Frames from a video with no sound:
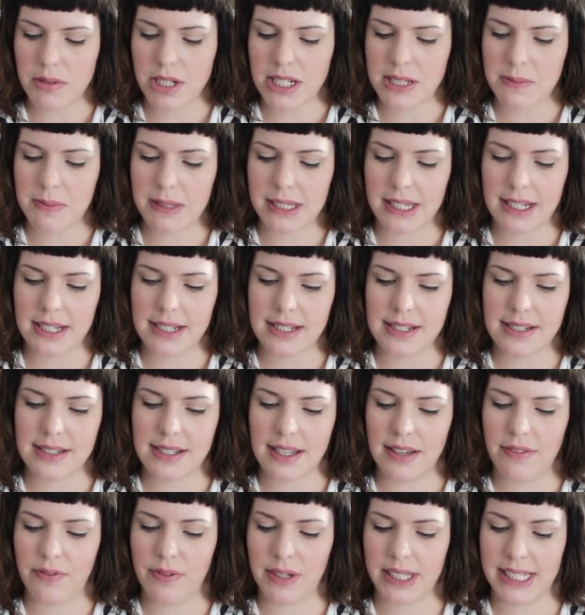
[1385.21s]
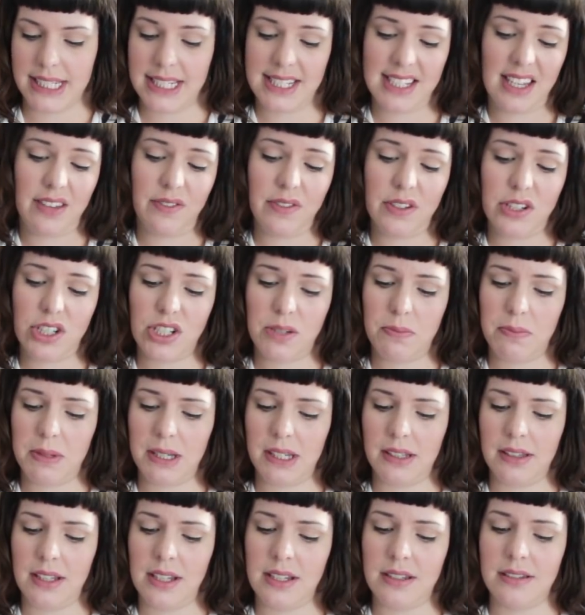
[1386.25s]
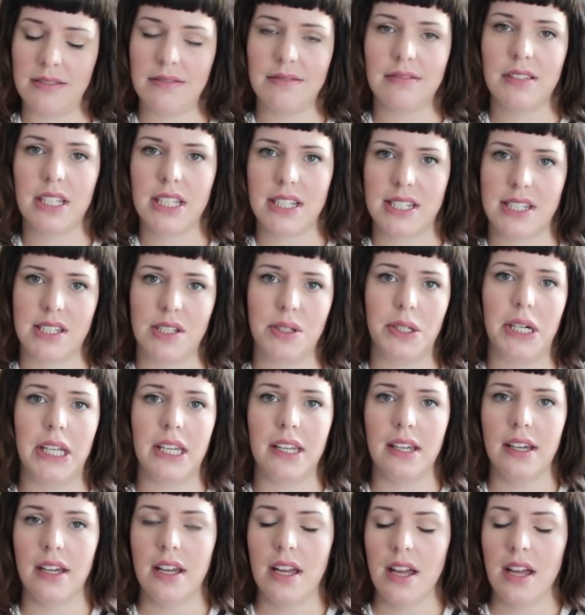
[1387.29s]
just because if we can save on shipping, then let's do it.